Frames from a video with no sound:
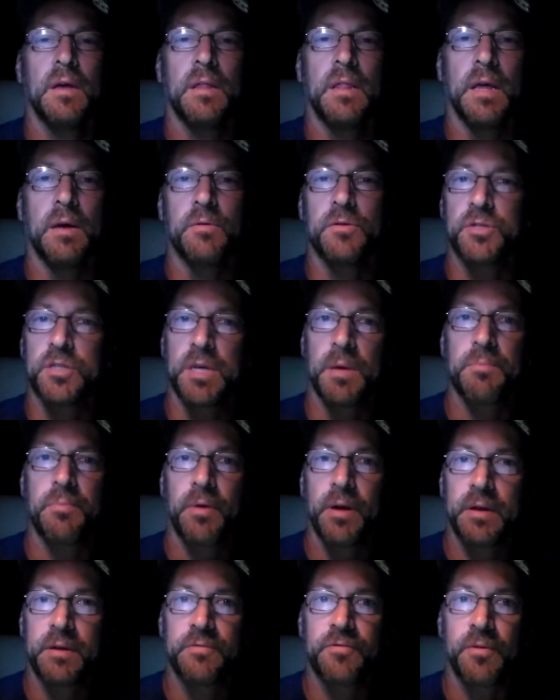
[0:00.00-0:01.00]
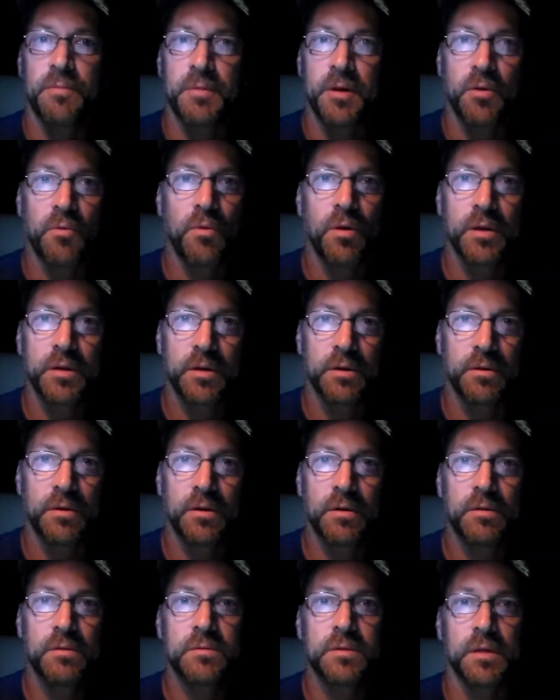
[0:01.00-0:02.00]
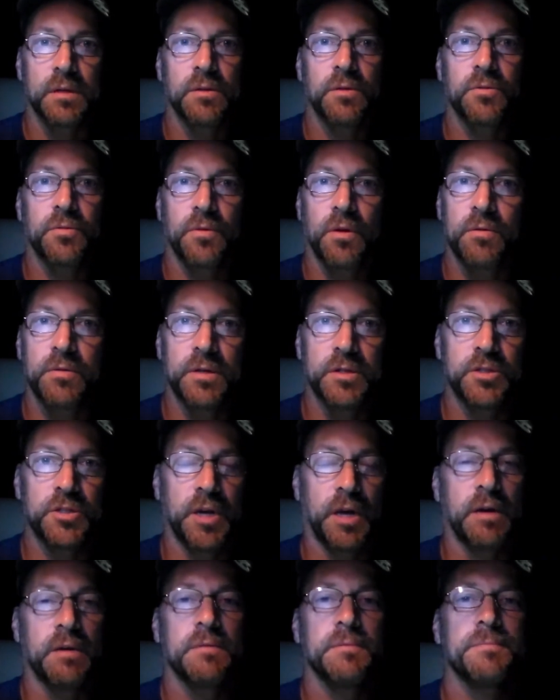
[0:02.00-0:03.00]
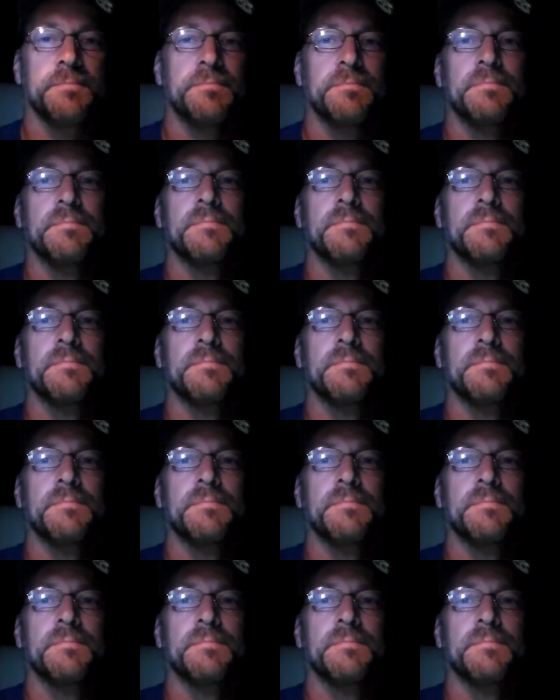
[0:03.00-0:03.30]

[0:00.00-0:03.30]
They were separated from their 1-year-old and thrown in jail.